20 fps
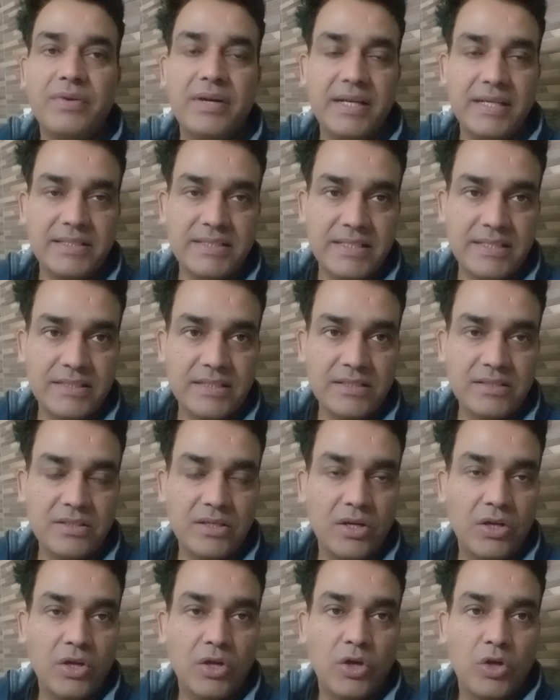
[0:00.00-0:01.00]
diseases,
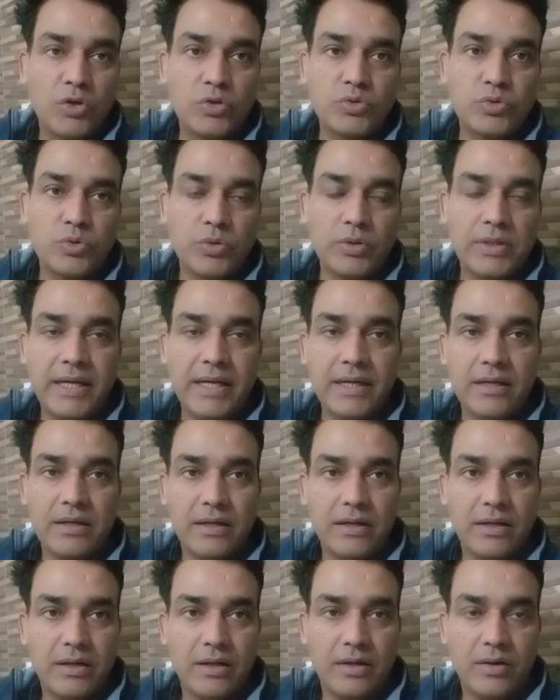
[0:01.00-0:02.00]
so that
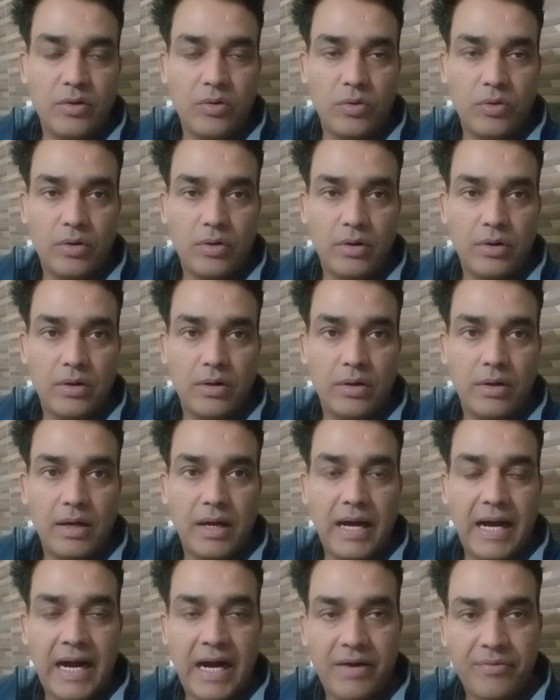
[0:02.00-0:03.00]

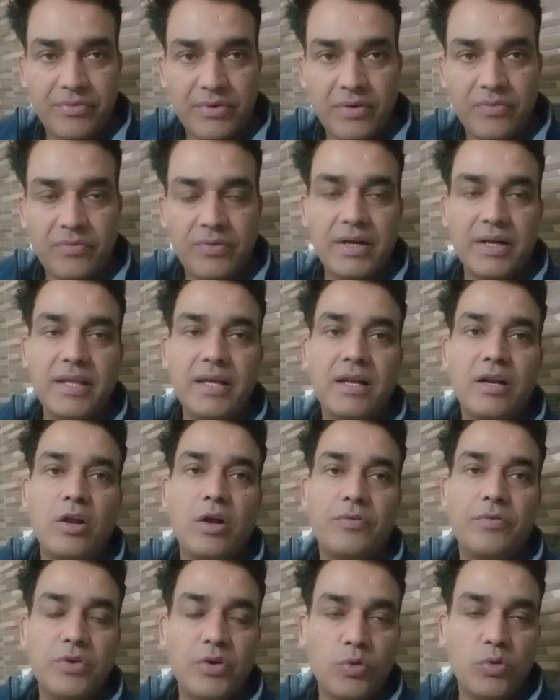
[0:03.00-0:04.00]
after 1 year,
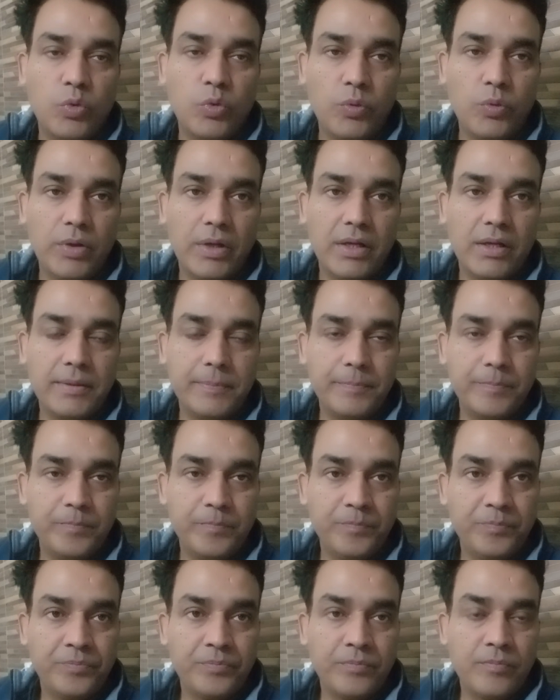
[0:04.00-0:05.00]
after 2 year,
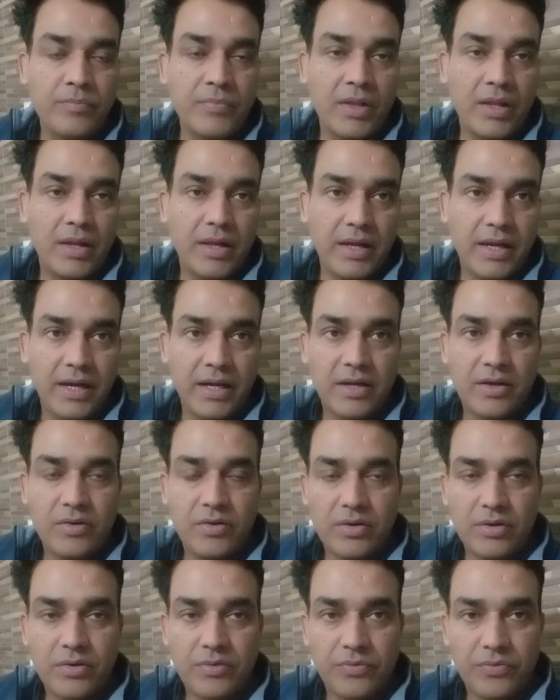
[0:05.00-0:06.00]
it
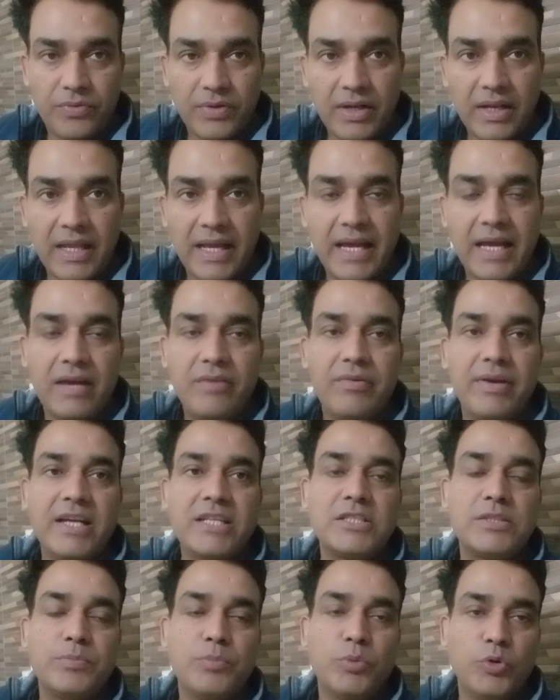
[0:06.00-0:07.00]
will have
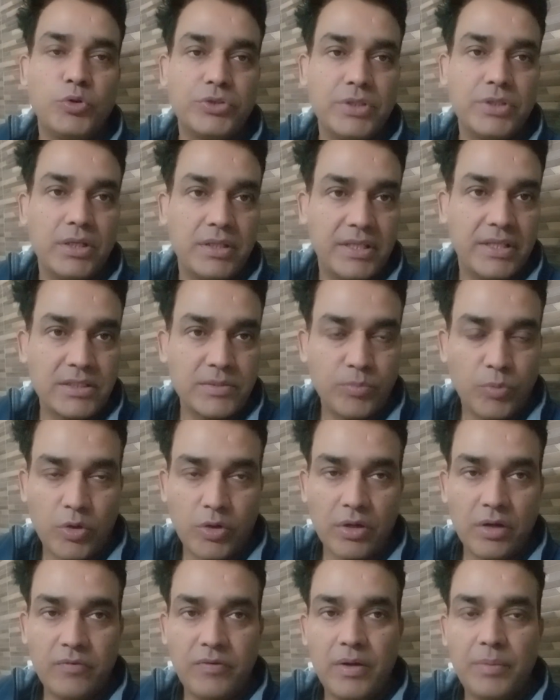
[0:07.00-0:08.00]
exposure. This
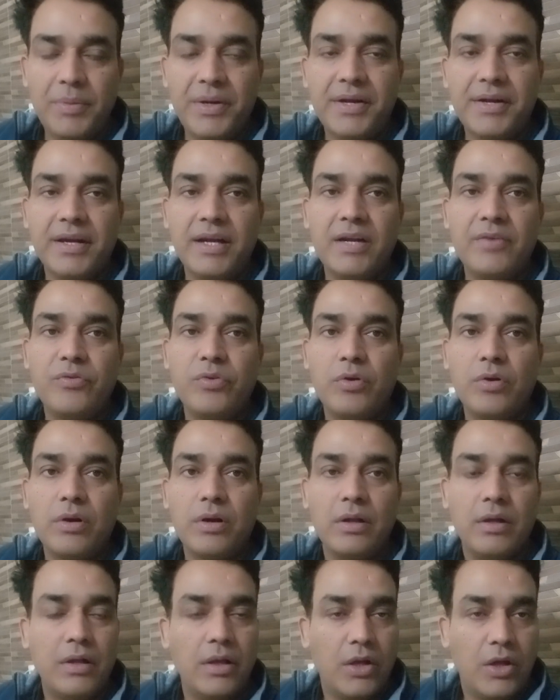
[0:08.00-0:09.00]
model will be trained for
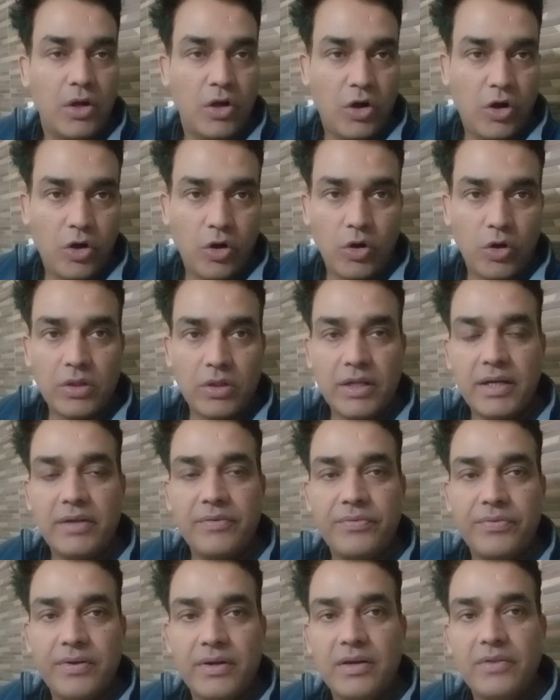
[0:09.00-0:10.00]
all the
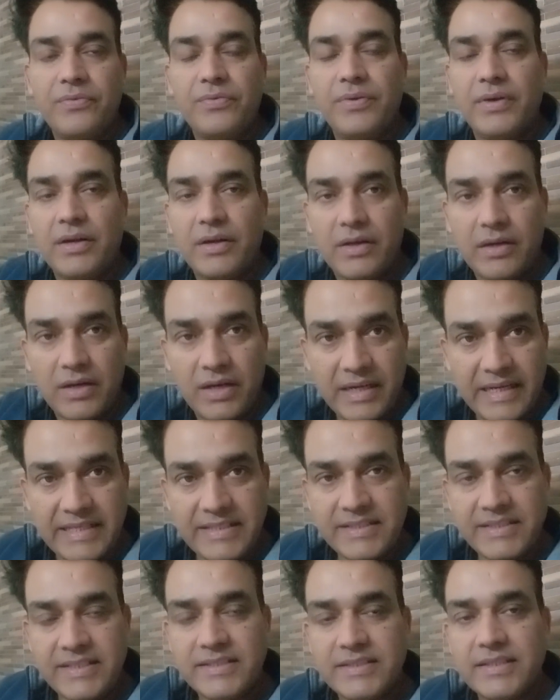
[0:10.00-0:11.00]
different
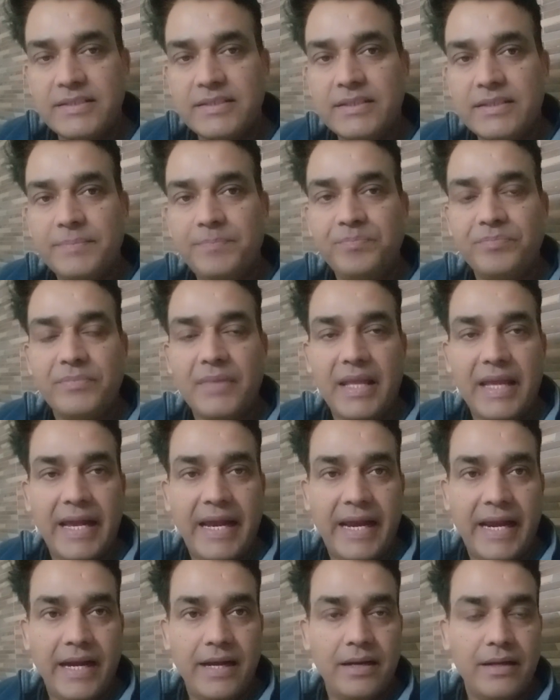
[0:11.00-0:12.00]
diseases,
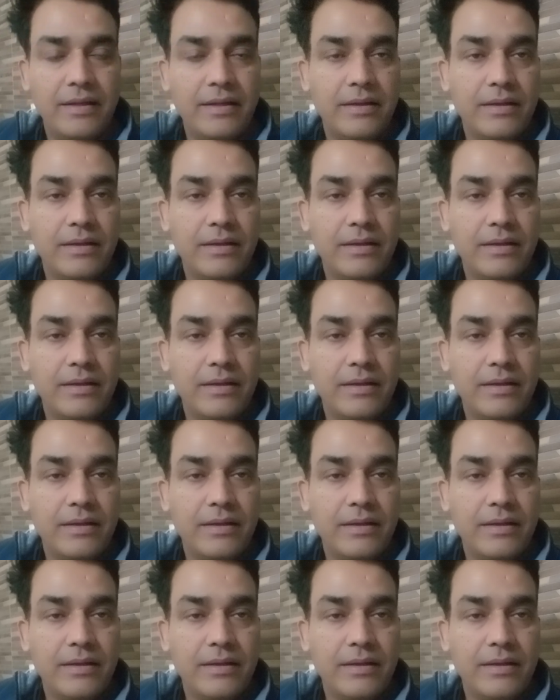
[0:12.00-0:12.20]
and